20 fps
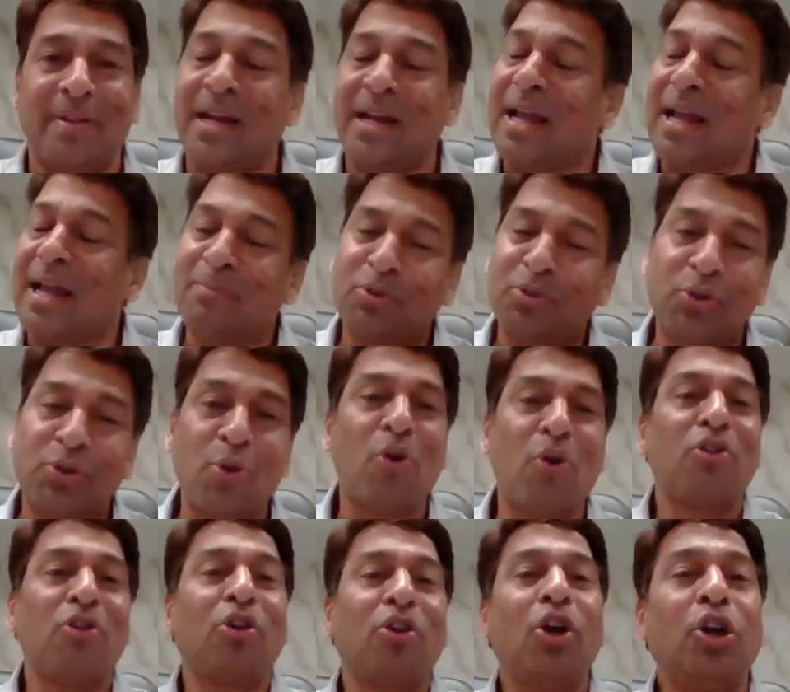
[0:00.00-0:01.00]
And I'm
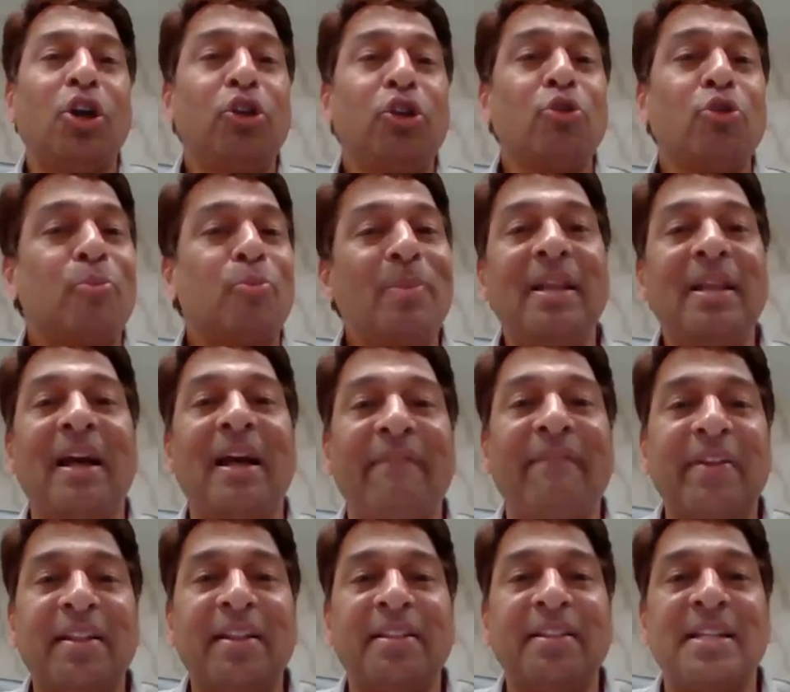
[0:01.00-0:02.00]
sure you would be
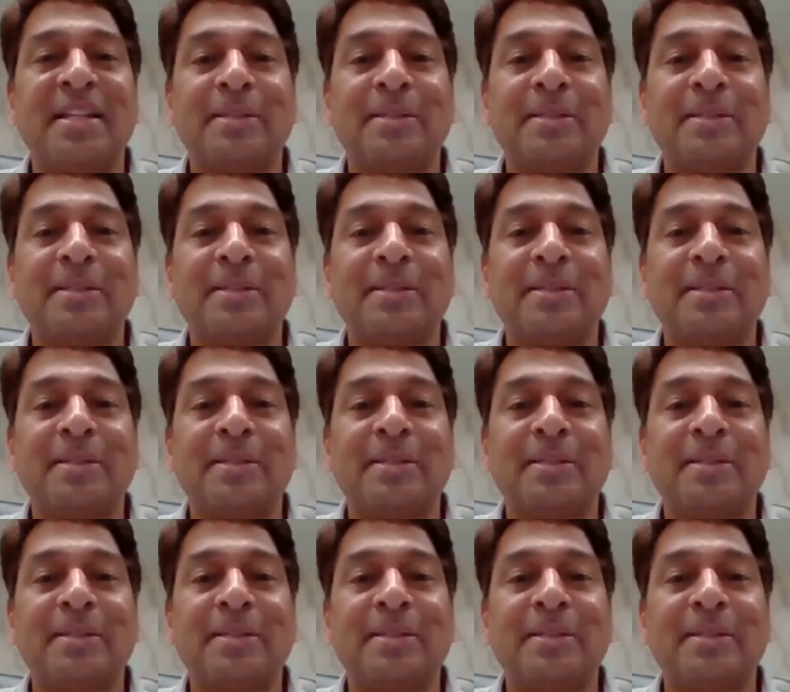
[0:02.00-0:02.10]
loving